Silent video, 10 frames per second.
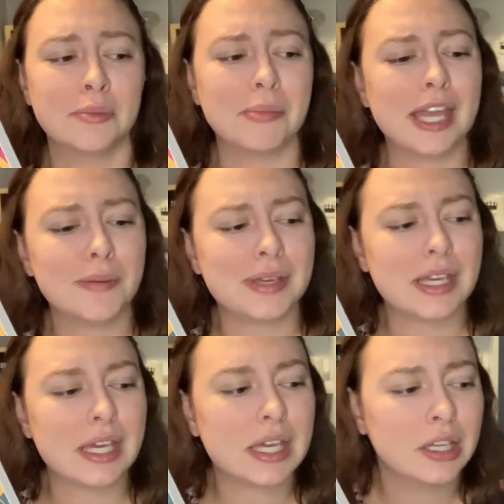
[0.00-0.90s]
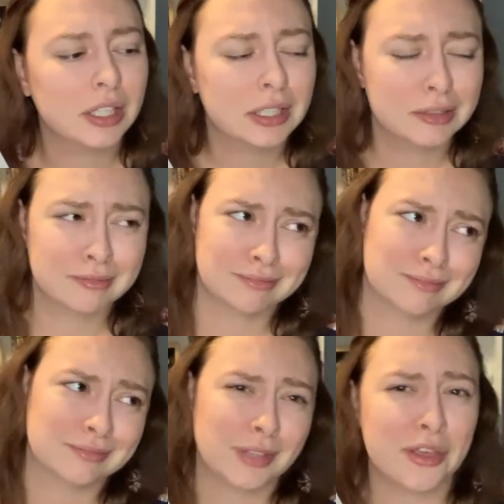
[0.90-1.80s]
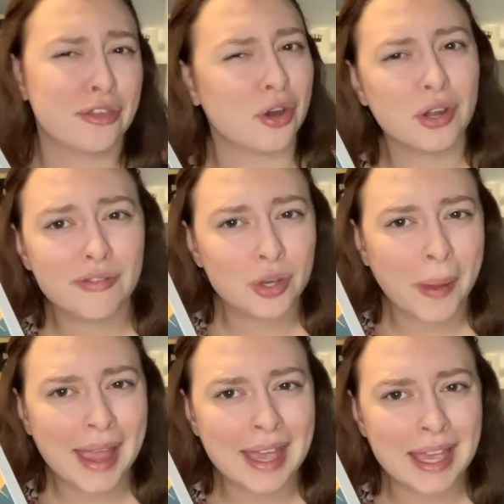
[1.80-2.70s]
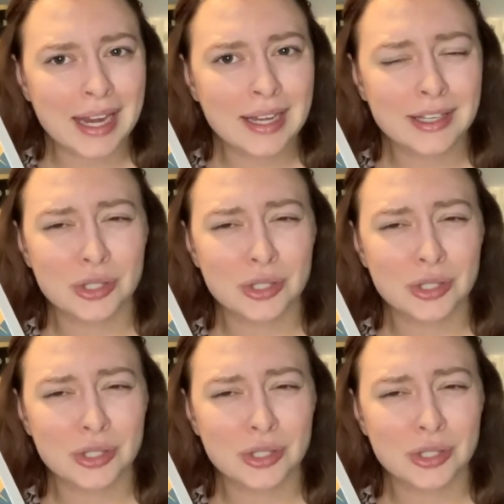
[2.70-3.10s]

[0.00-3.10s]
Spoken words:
maybe a third of the way in.